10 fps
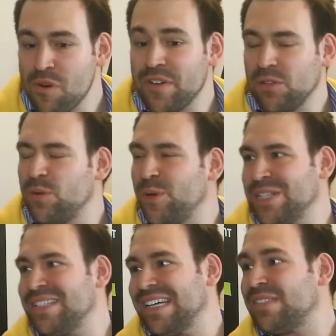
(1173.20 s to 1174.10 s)
moving
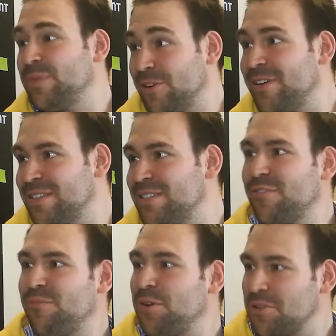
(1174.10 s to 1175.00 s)
towards the experience
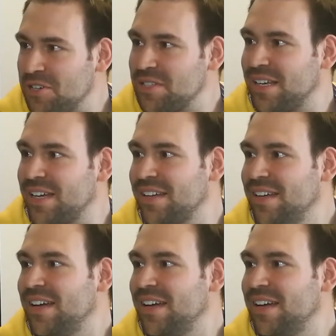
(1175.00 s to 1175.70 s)
of purchasing,